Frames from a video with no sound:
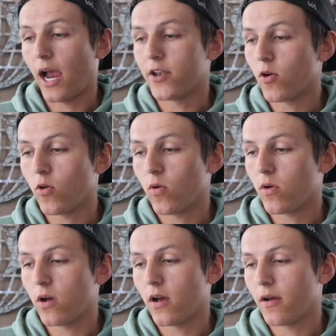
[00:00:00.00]
I don't
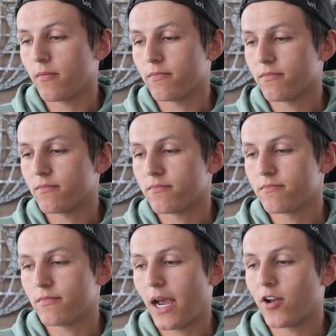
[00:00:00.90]
um,
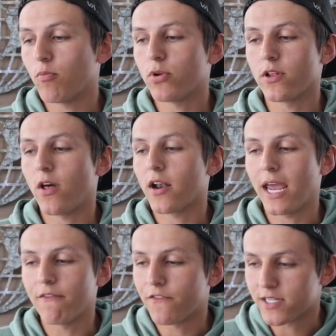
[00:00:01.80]
I don't put a lot
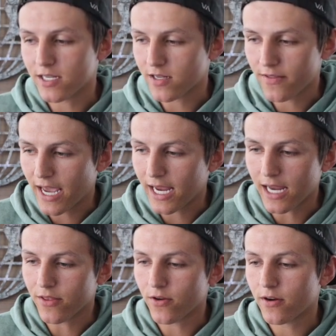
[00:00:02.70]
of emphasis on that
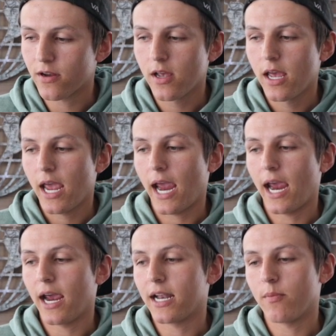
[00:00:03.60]
either,
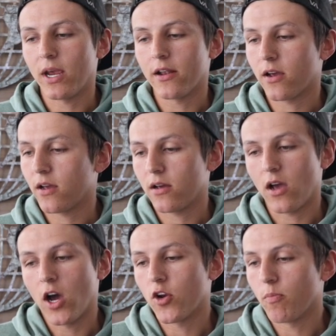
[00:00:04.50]
and I made a,
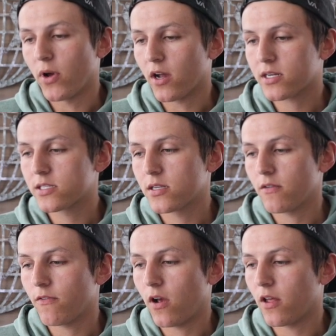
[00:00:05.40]
a hundred
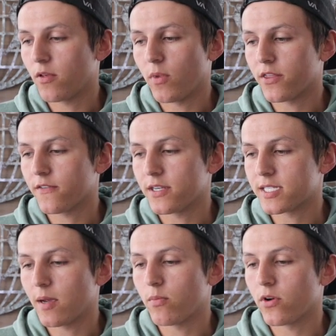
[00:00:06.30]
bucks uh, the month of
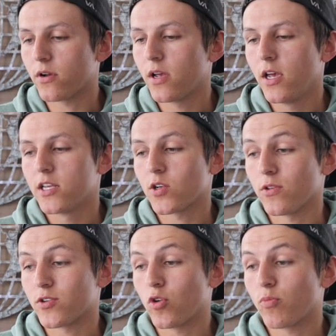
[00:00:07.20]
December. So
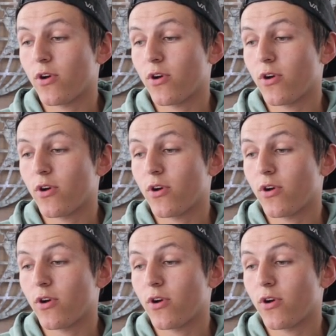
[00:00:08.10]
the total